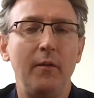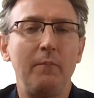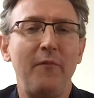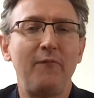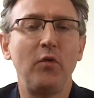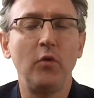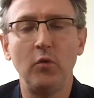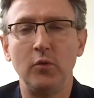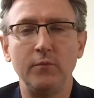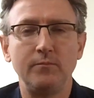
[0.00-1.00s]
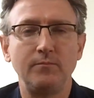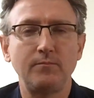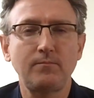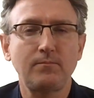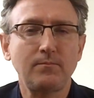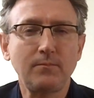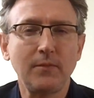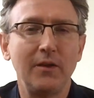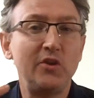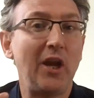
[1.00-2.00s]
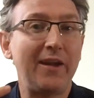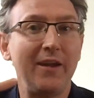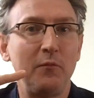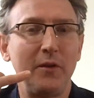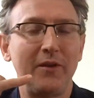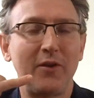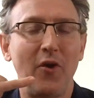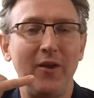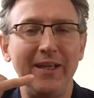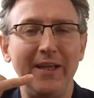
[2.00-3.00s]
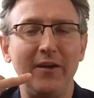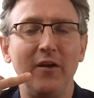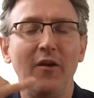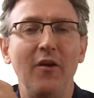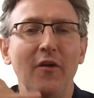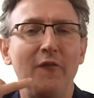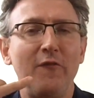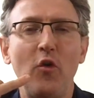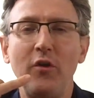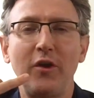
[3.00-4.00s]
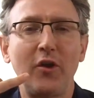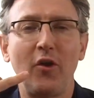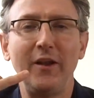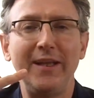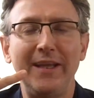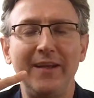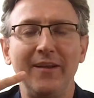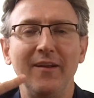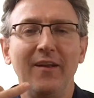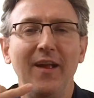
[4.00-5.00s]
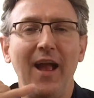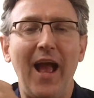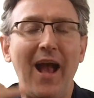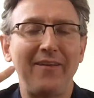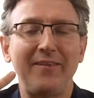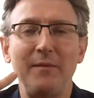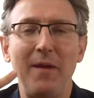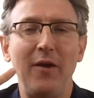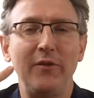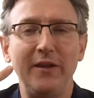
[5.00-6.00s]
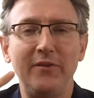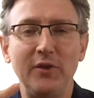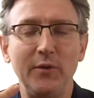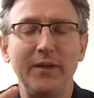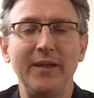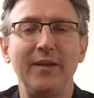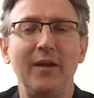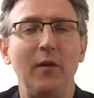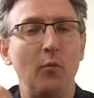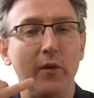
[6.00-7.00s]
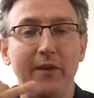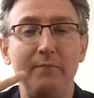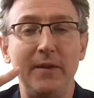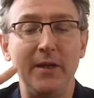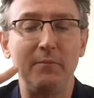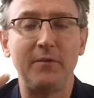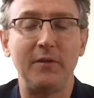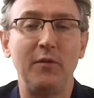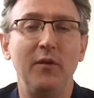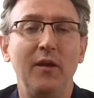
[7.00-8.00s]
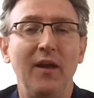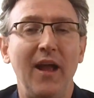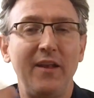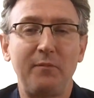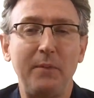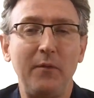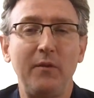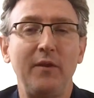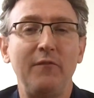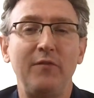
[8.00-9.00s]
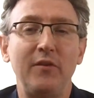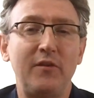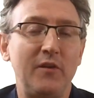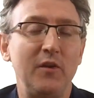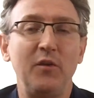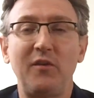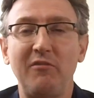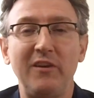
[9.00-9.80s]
Number four, check in with a colleague. Phone a colleague ask them how they're doing and what they've been up to, and speak with them for two,